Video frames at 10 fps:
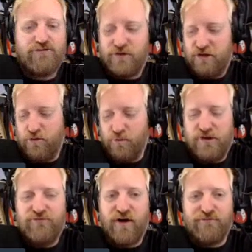what you do when
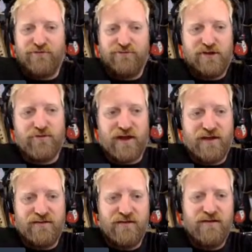you've got 50
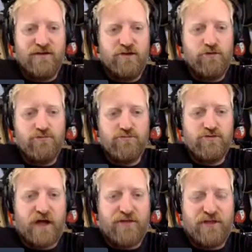grand.
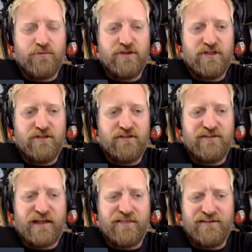I think what
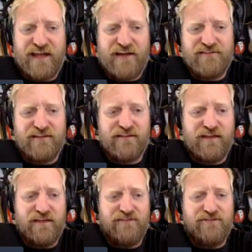the tactic
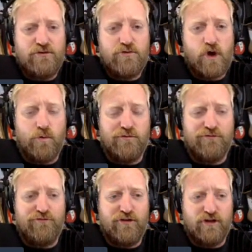is, you go and
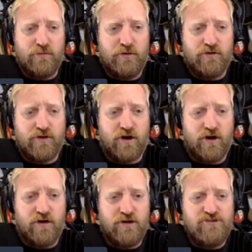fill up your
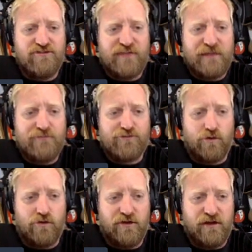cart. You just keep
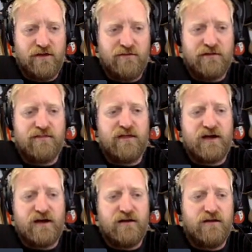scrolling like
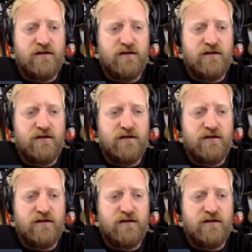that,